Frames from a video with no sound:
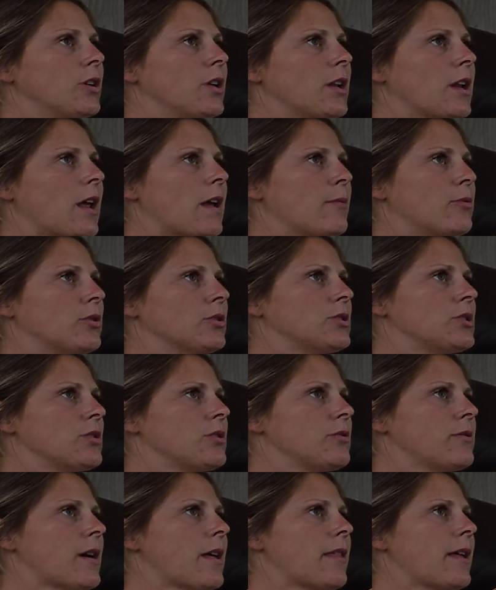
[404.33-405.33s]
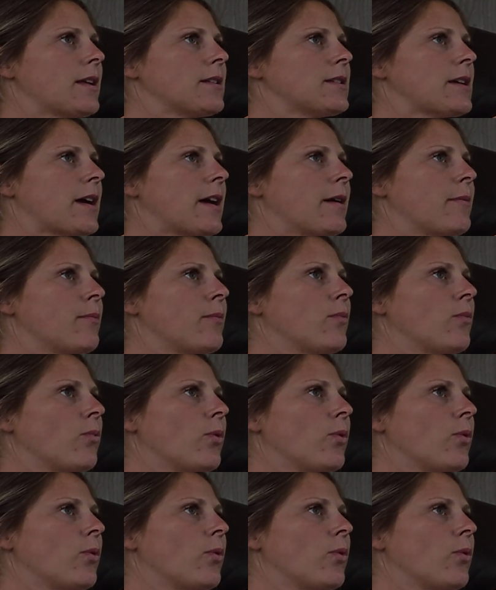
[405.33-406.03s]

and able to do at that time,